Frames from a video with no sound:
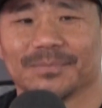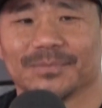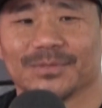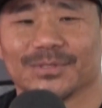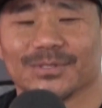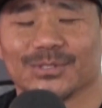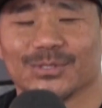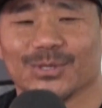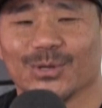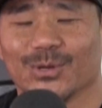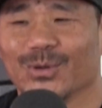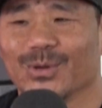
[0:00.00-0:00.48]

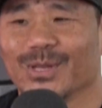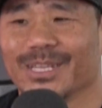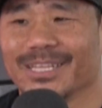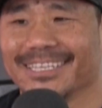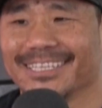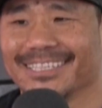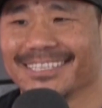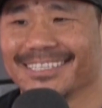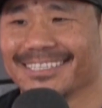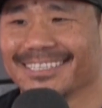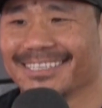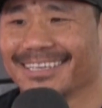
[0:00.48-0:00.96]

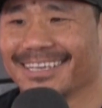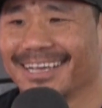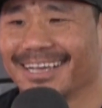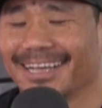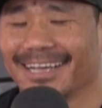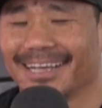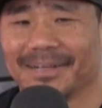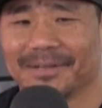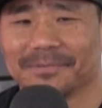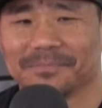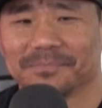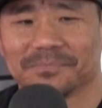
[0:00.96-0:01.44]
Slowly,
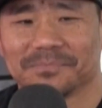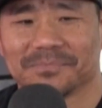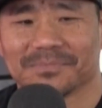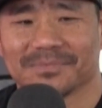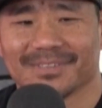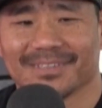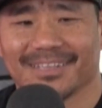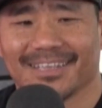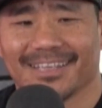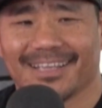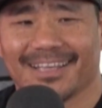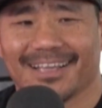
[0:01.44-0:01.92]
I
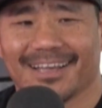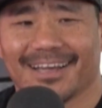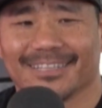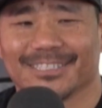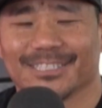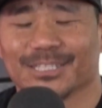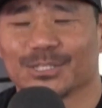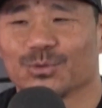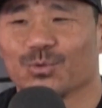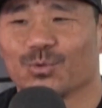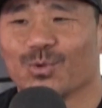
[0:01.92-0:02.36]
just